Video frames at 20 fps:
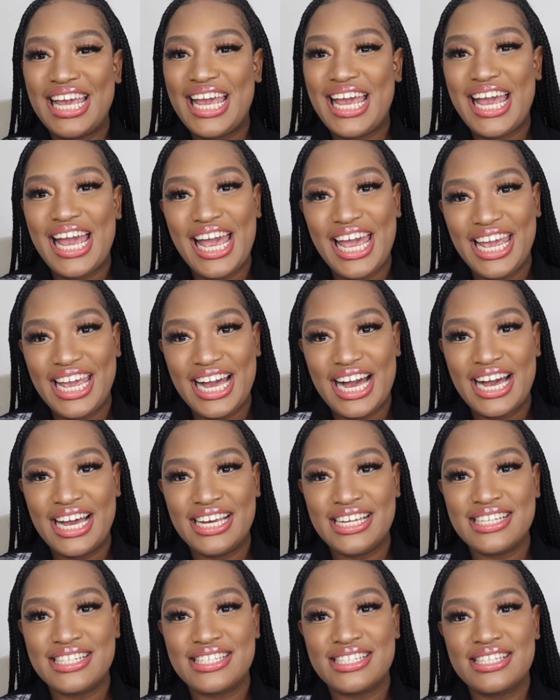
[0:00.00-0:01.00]
Hey
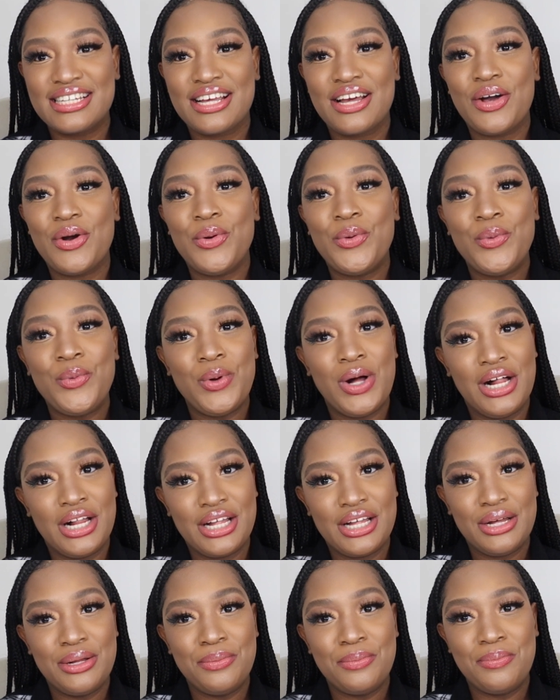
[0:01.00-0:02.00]
guys,
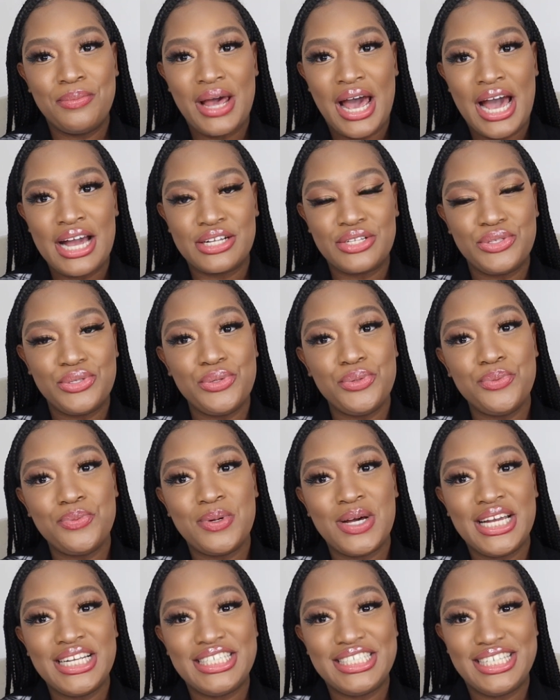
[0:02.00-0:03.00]
welcome back to
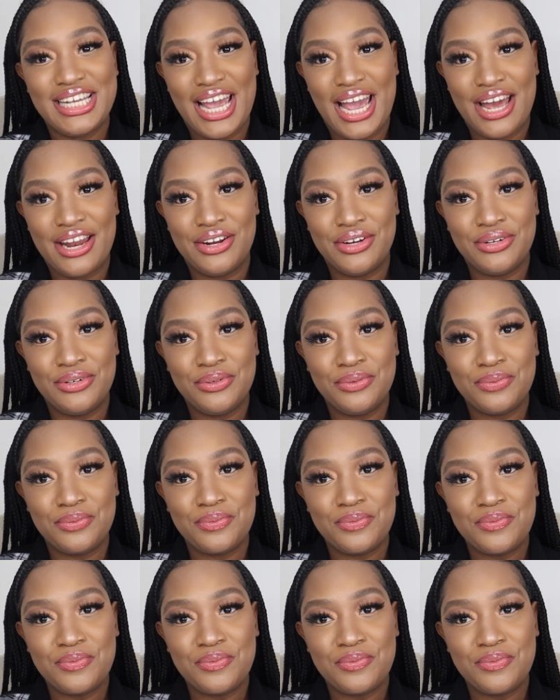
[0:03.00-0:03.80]
my channel.